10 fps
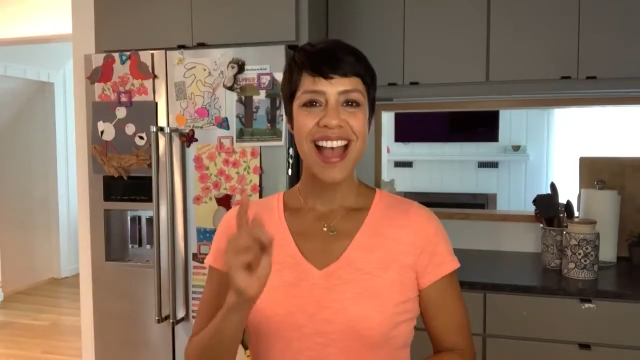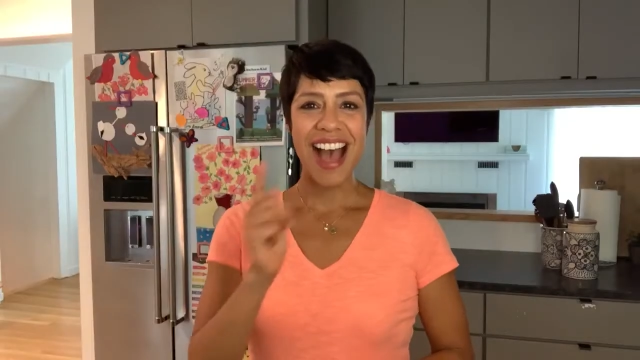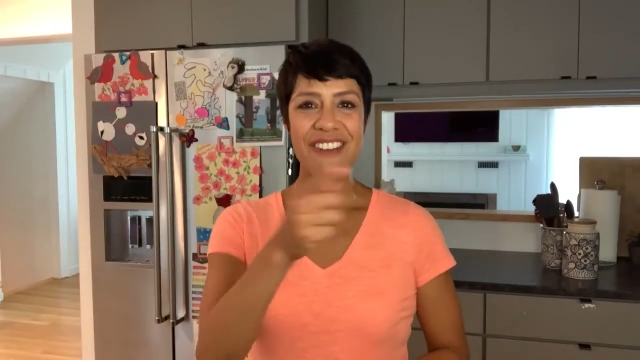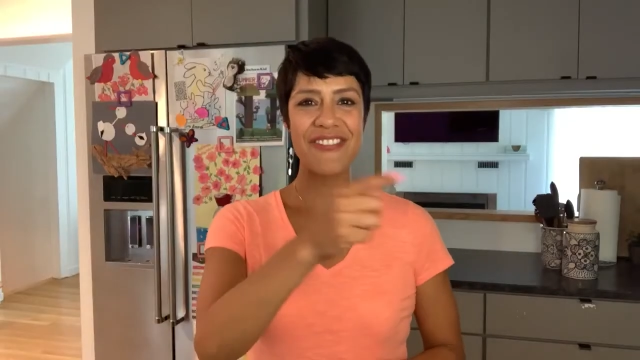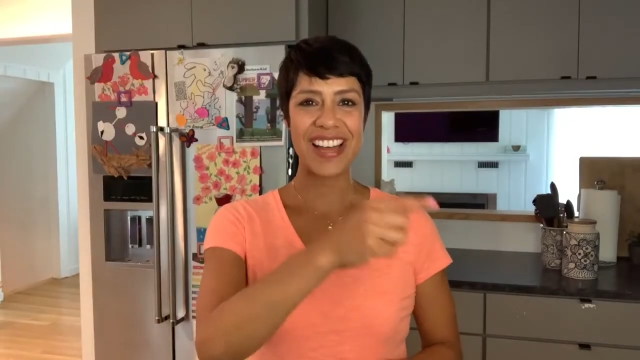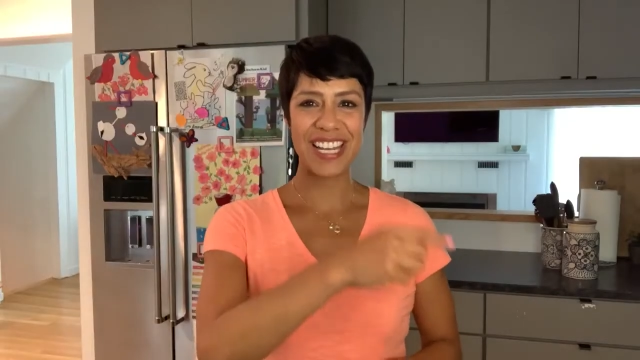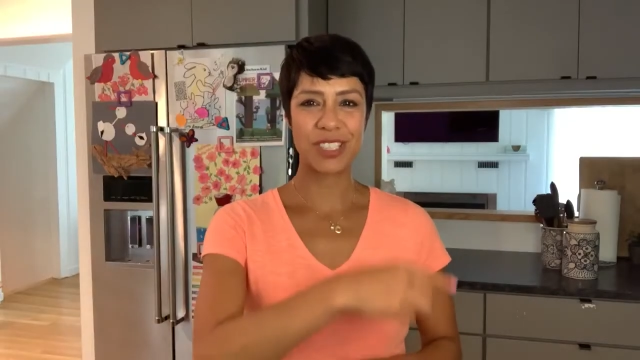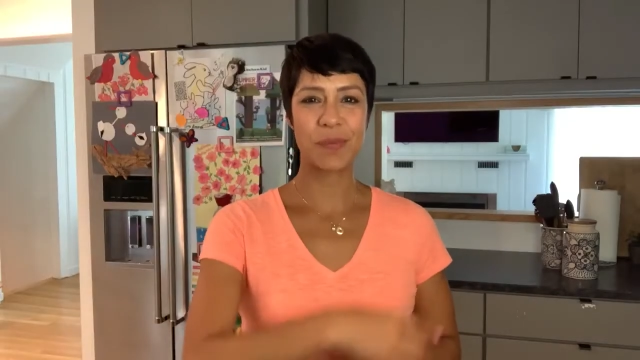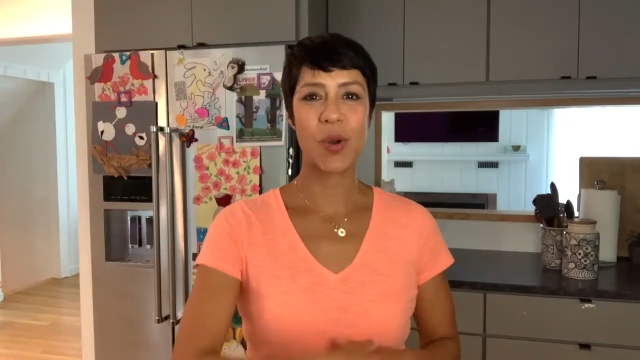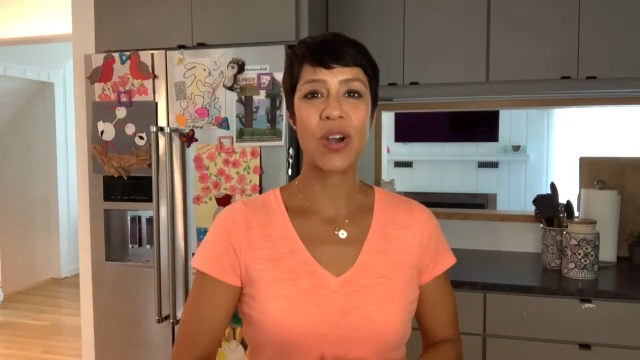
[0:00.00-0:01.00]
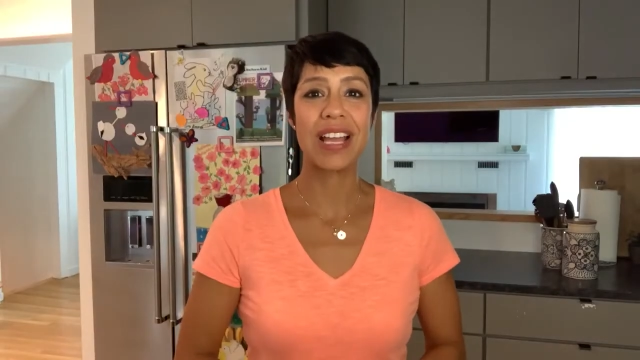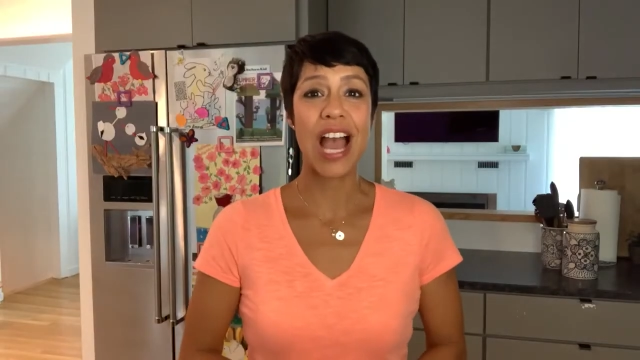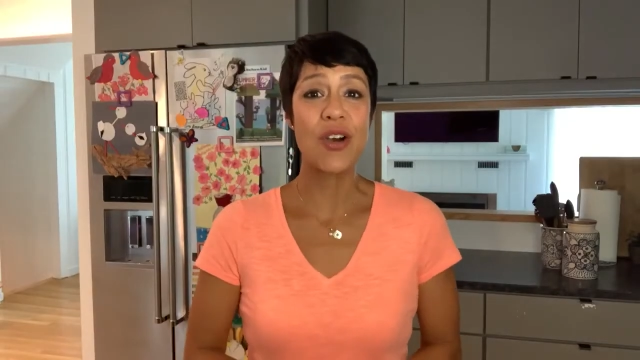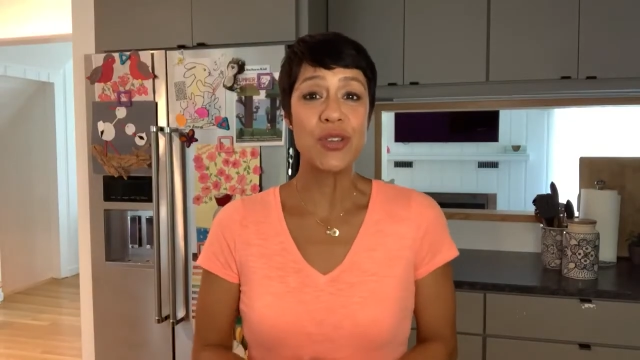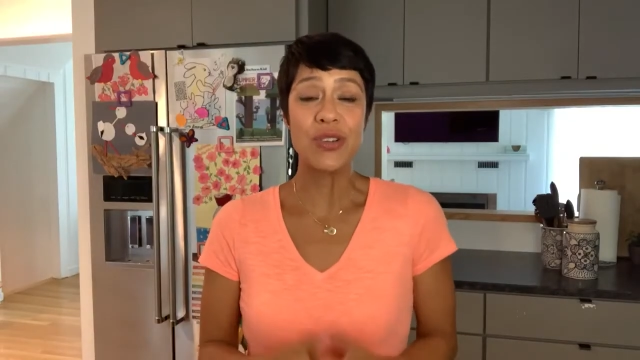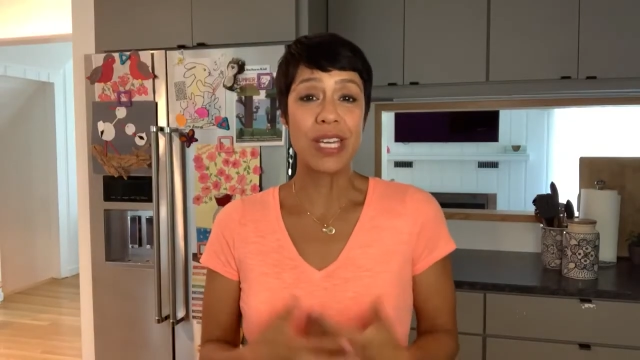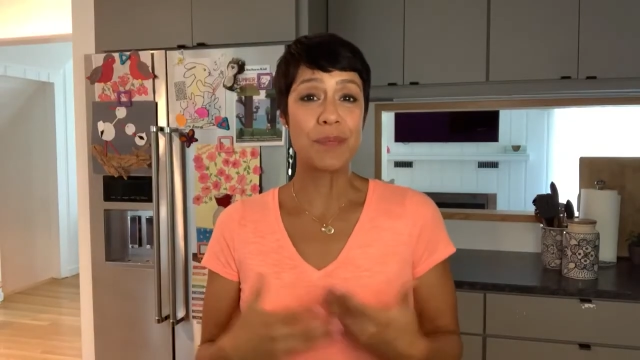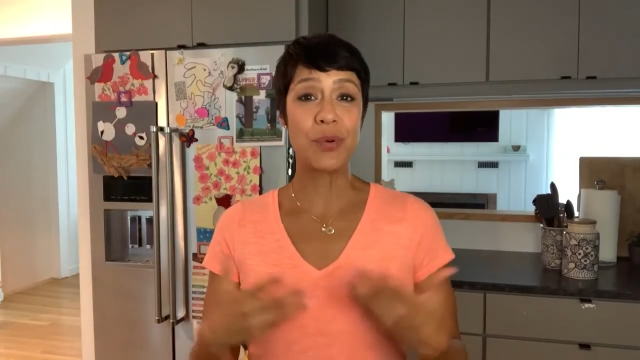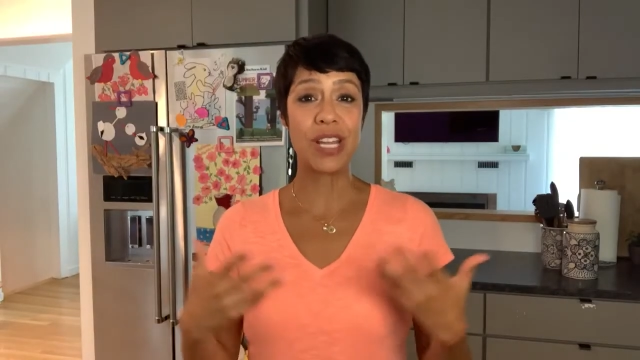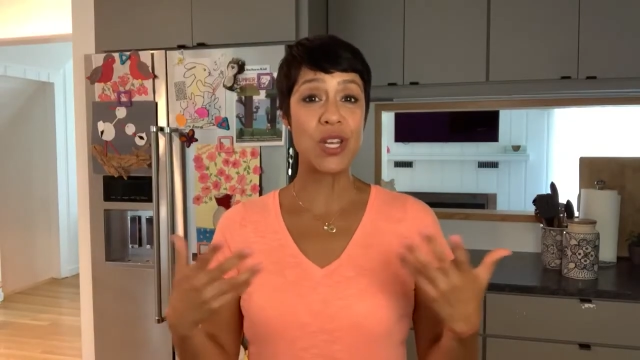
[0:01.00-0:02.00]
Have fun exploring how you
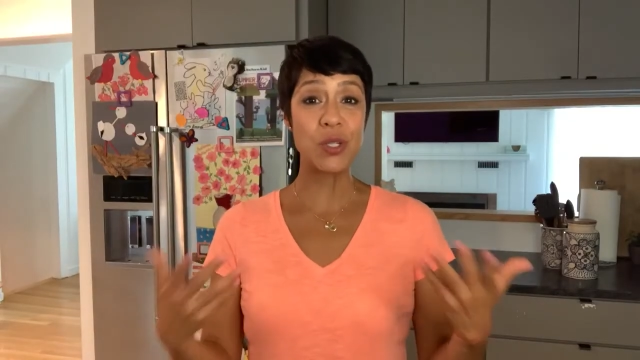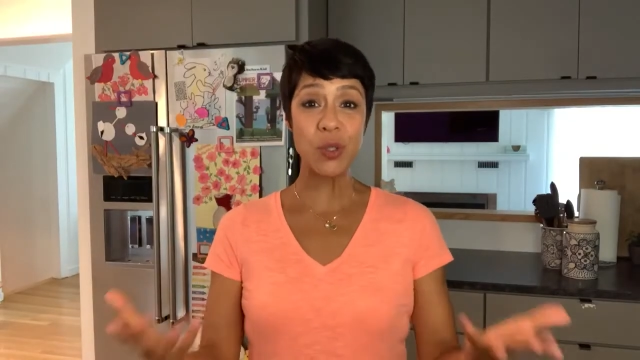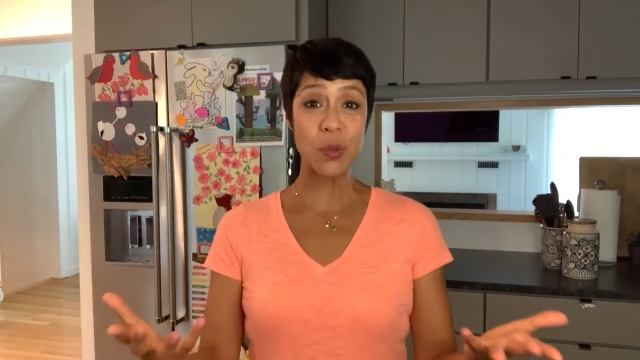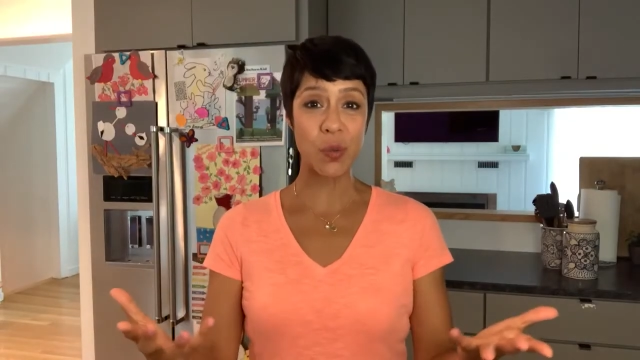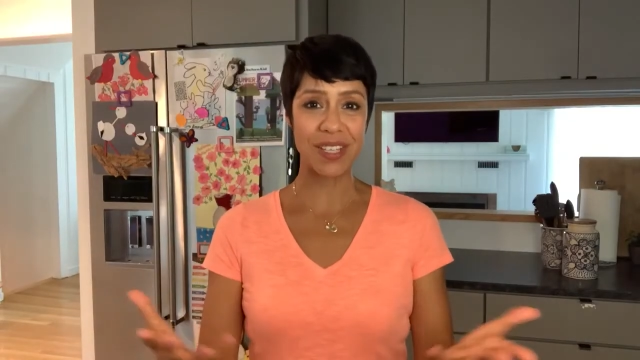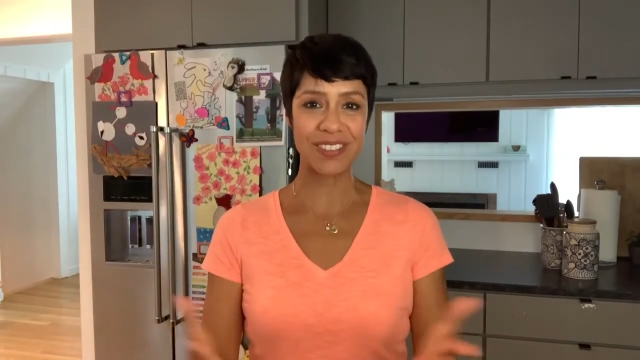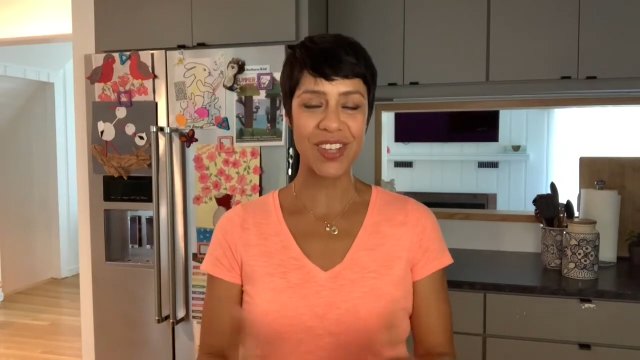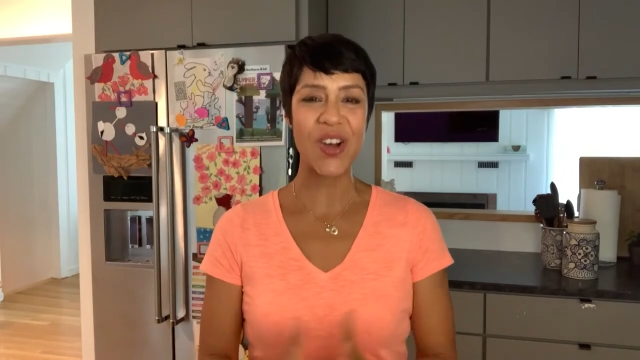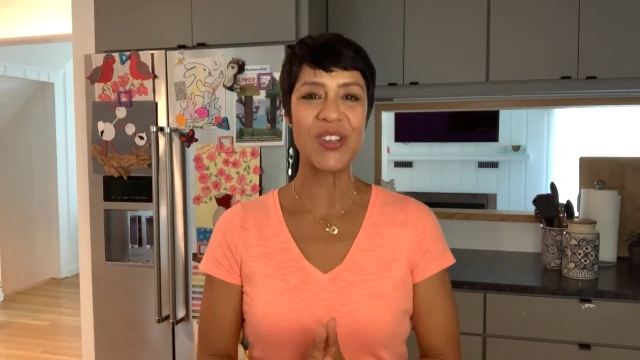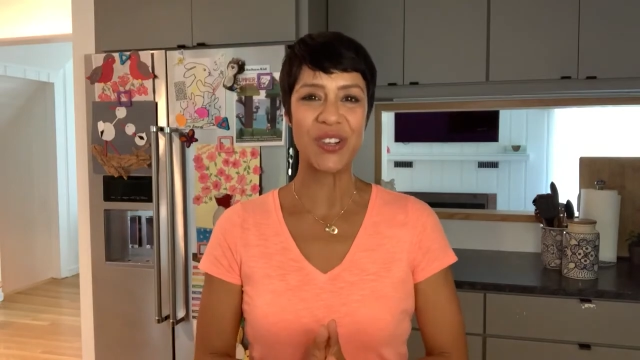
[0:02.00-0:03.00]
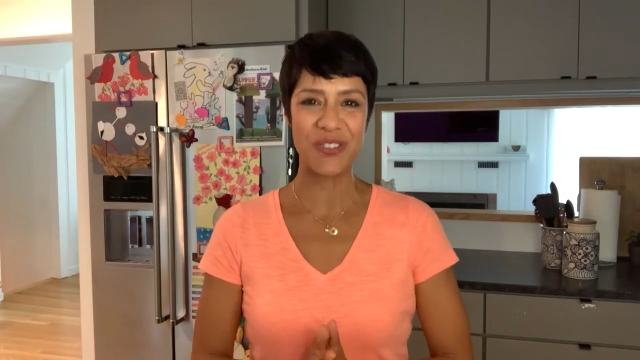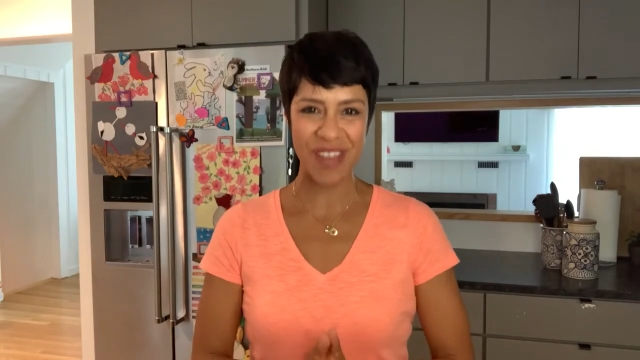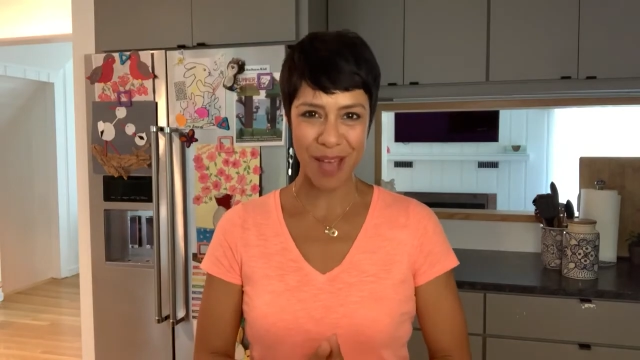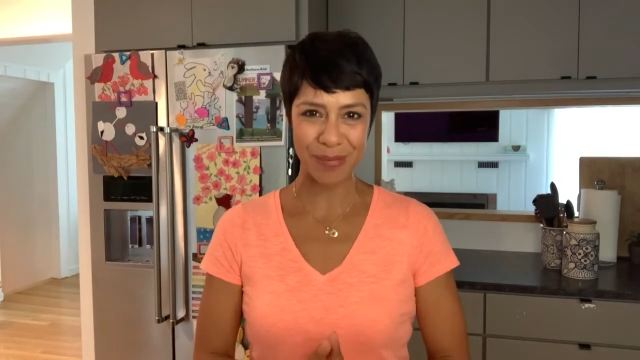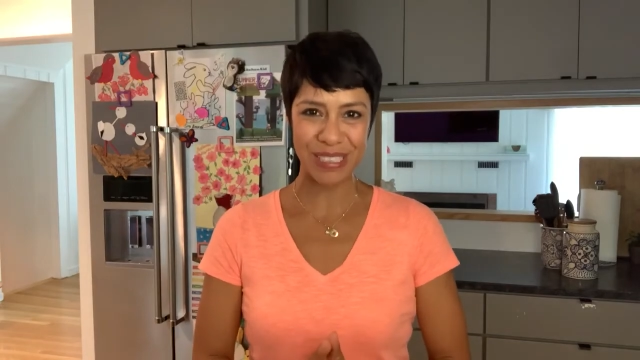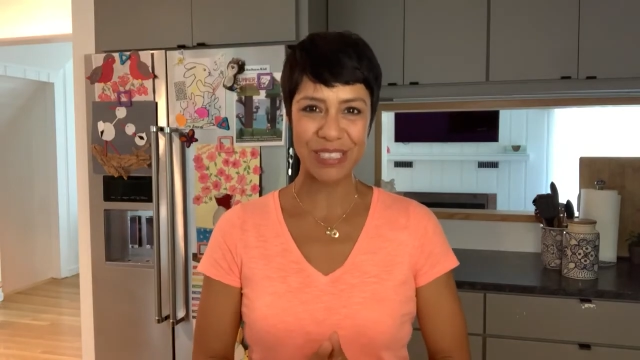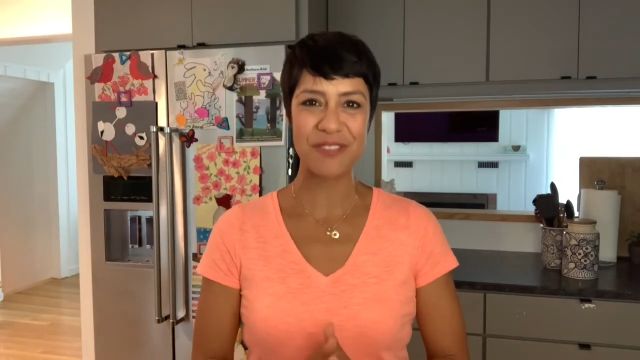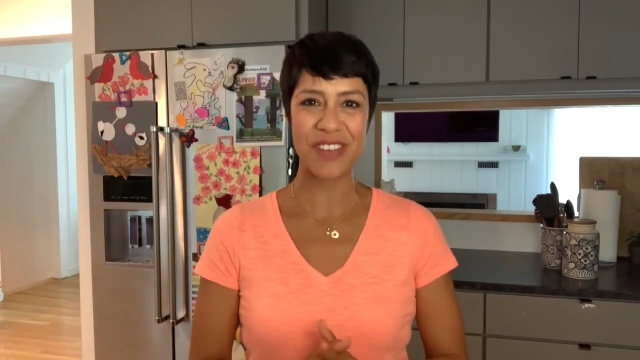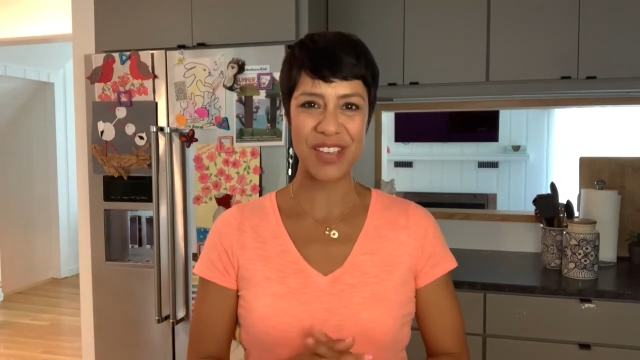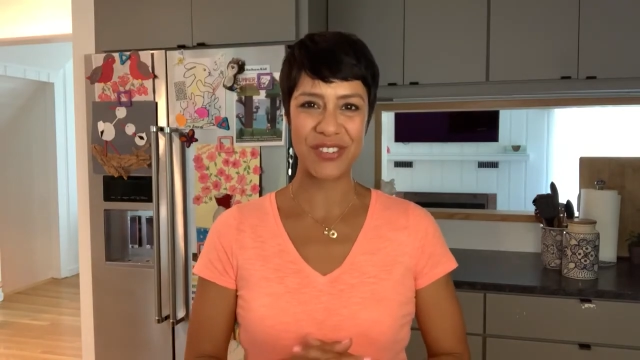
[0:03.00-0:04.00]
can put a new twist on your family's
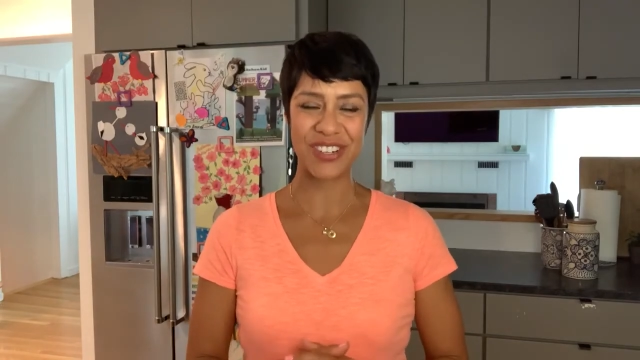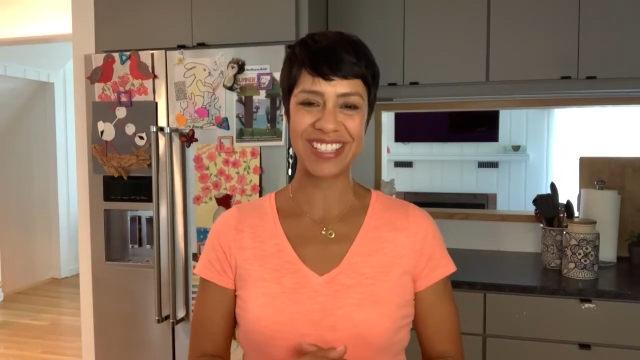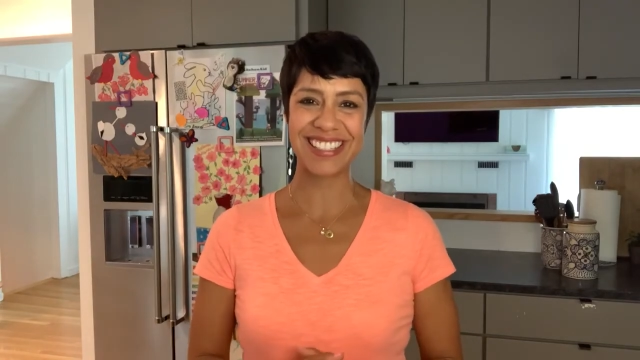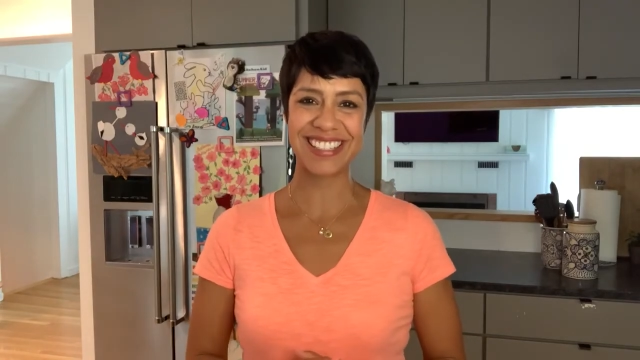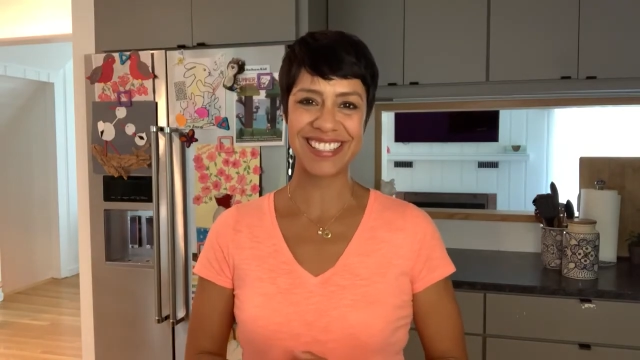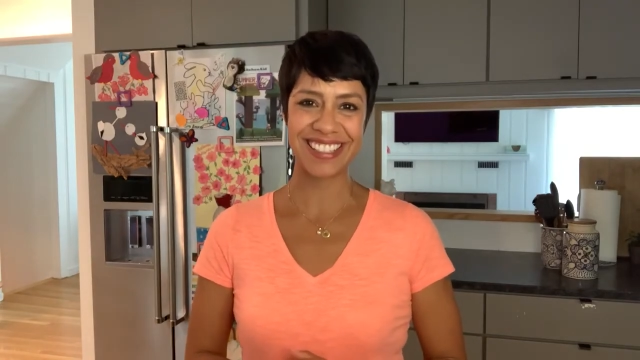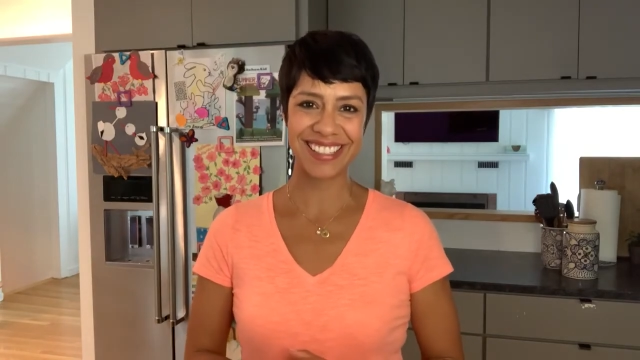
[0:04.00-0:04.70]
favorites.